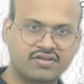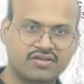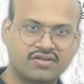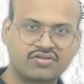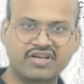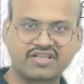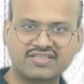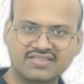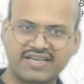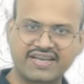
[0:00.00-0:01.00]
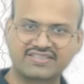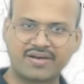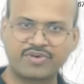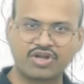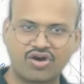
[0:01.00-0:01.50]
Sorry, this is an
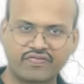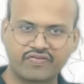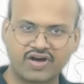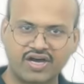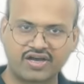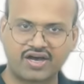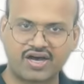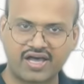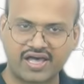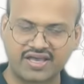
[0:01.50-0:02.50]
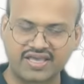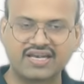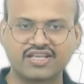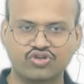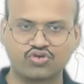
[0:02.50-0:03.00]
example of a hill
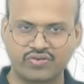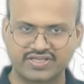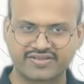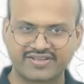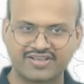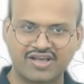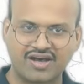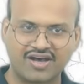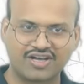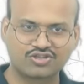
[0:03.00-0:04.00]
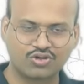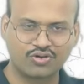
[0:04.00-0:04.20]
in US. So